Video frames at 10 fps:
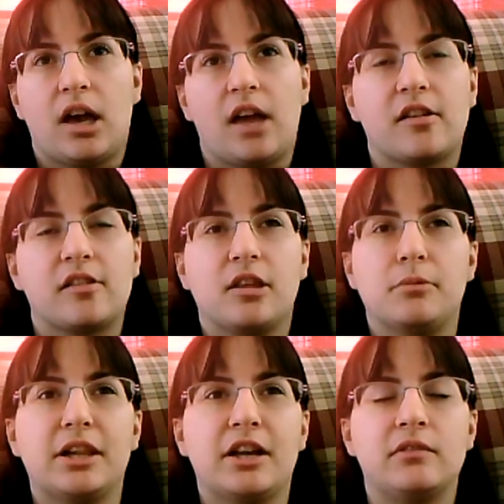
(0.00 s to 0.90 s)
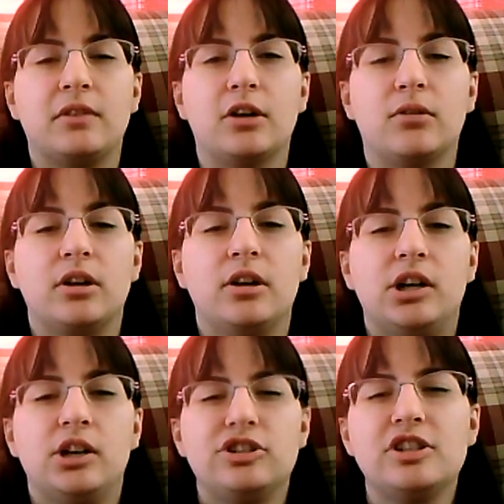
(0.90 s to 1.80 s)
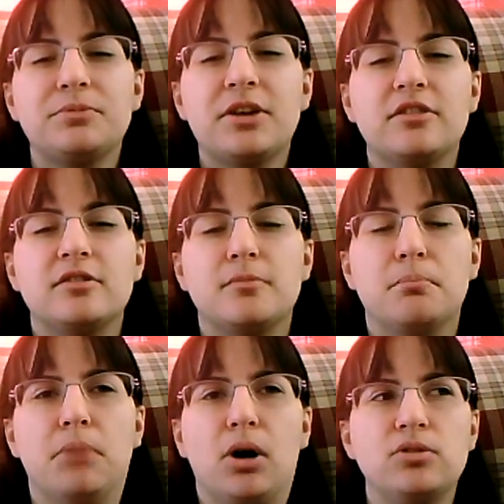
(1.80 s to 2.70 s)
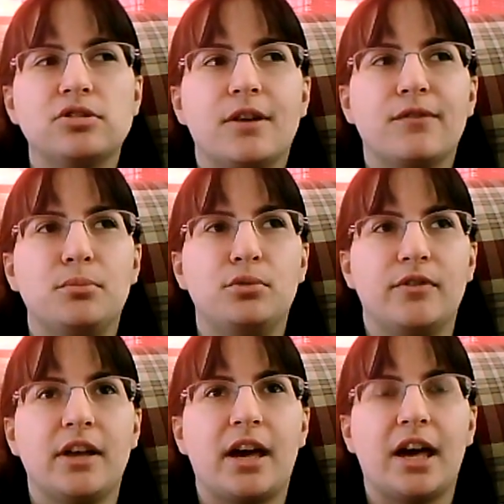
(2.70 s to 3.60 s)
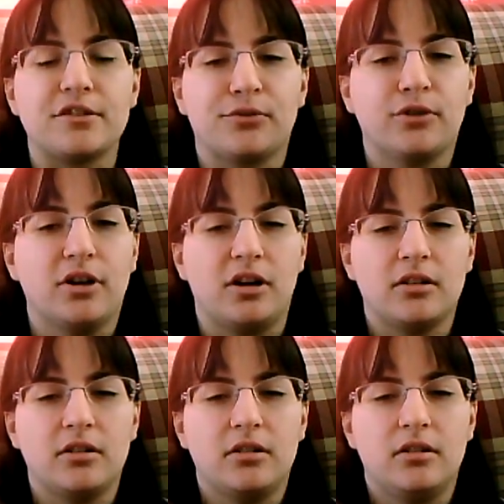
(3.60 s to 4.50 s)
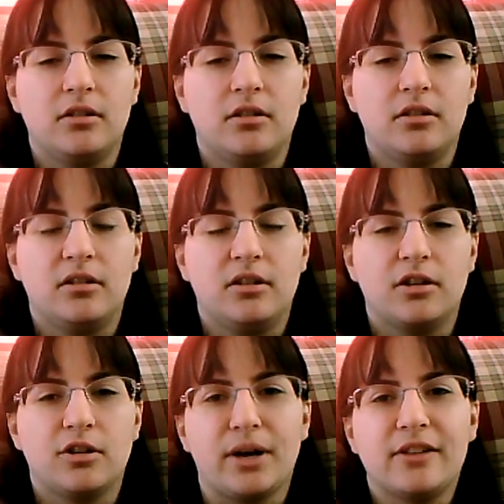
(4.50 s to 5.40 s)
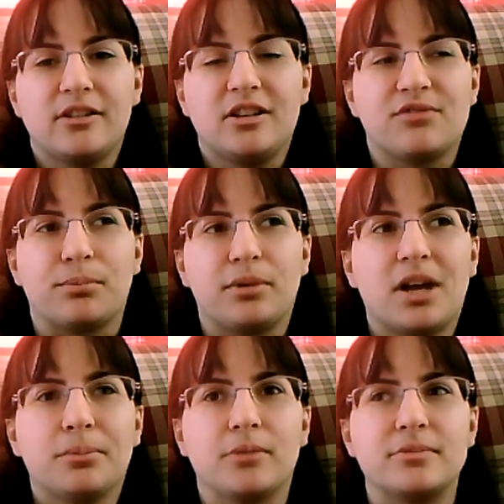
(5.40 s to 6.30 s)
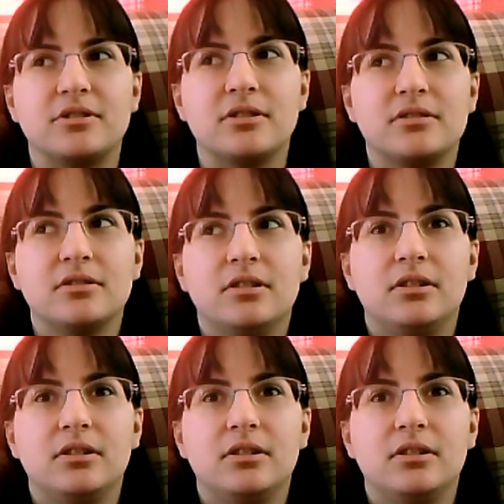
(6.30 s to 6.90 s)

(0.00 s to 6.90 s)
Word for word: as I said in the last video, she spends most of the movie as a frog. Granted, it's for plot purposes.